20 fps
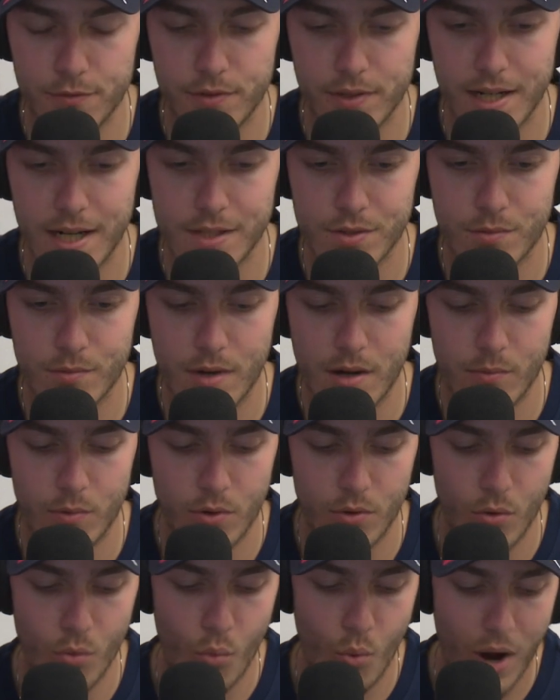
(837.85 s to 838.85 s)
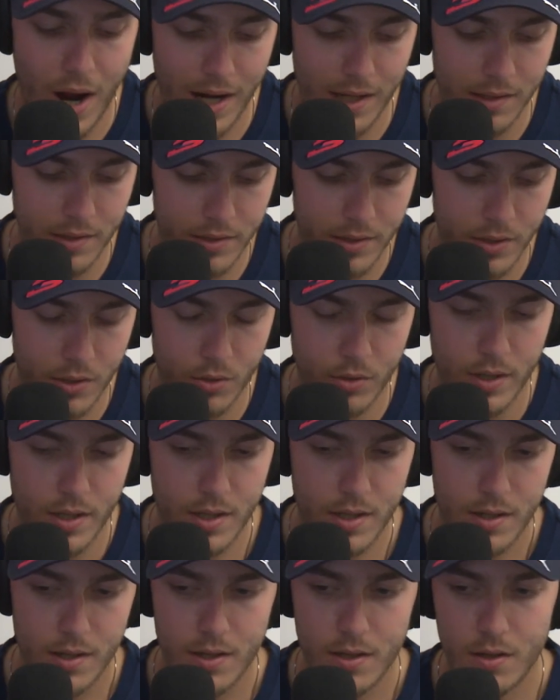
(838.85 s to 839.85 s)
If you guys remember a while ago
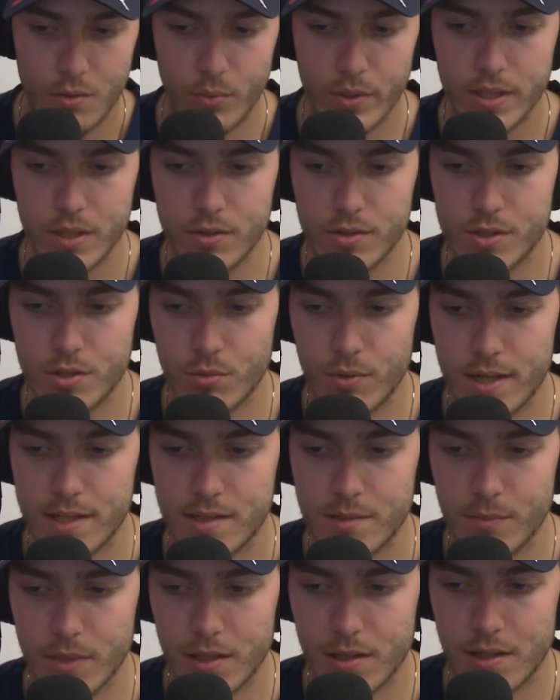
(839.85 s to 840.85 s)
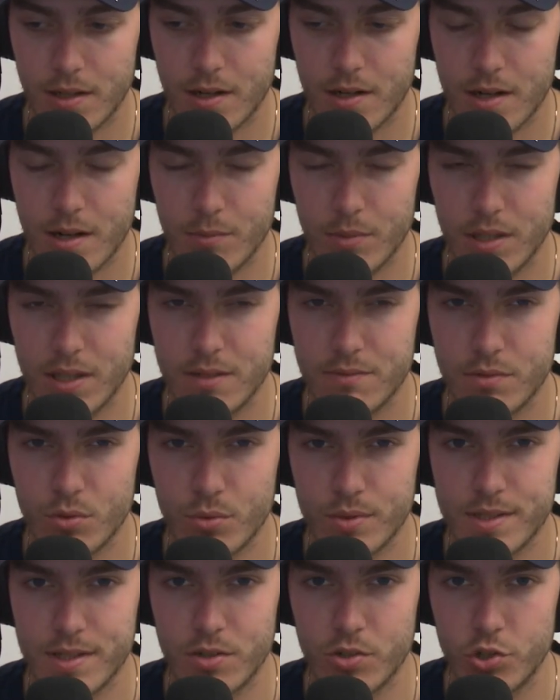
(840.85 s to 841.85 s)
when he used to race in McLaren, I believe it
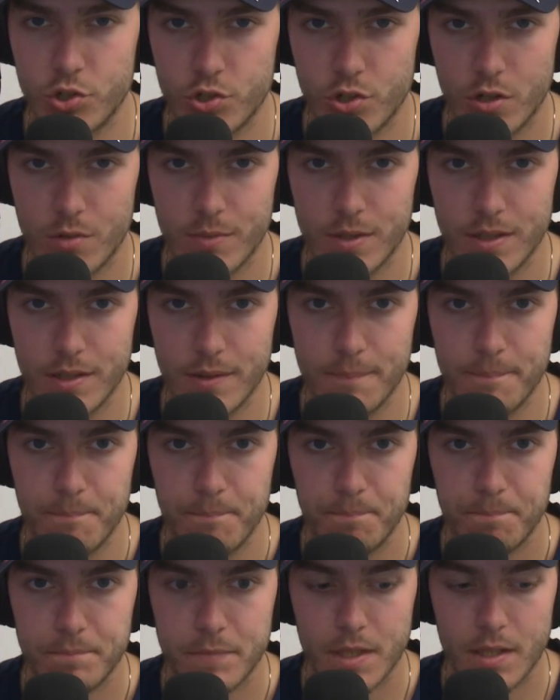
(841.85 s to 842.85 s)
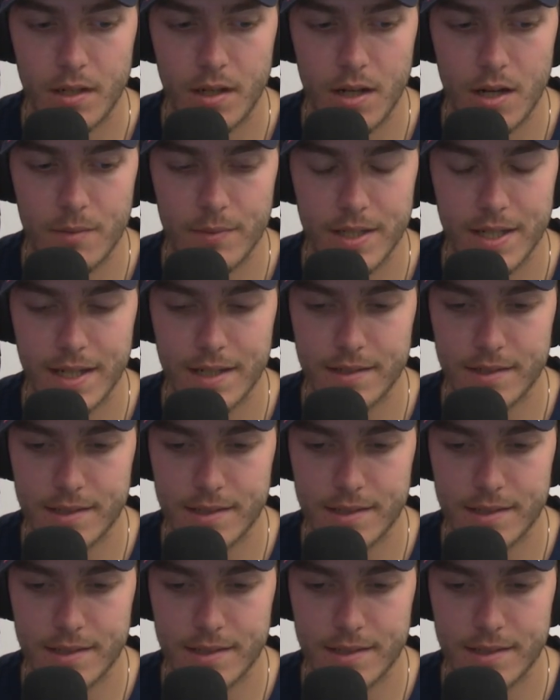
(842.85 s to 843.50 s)
was in Germany, he had a